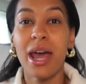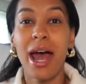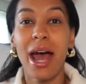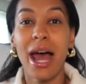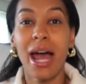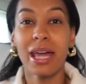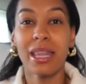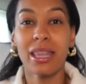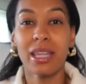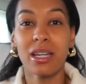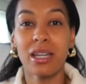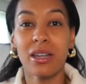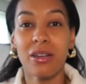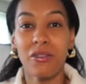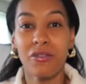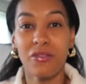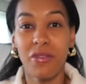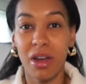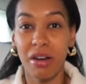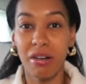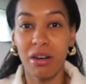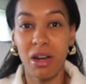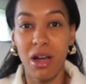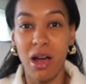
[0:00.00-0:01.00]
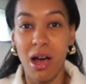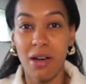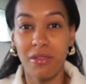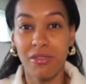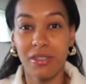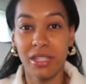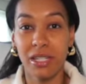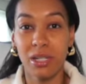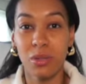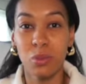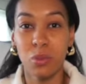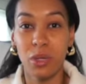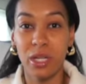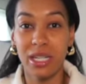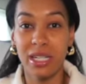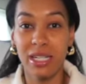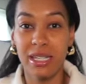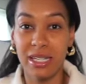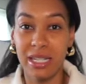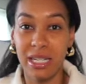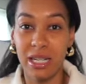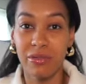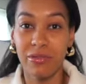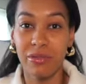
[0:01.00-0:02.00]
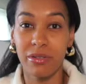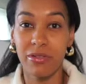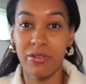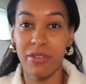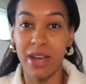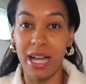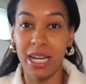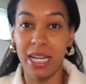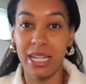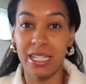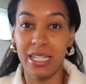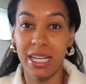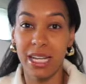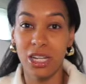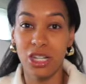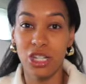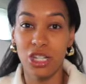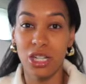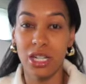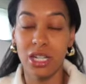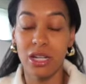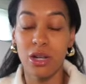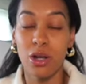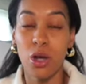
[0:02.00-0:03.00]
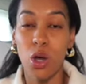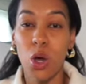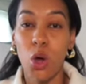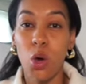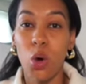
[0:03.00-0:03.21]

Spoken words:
I think very often we seek for validation,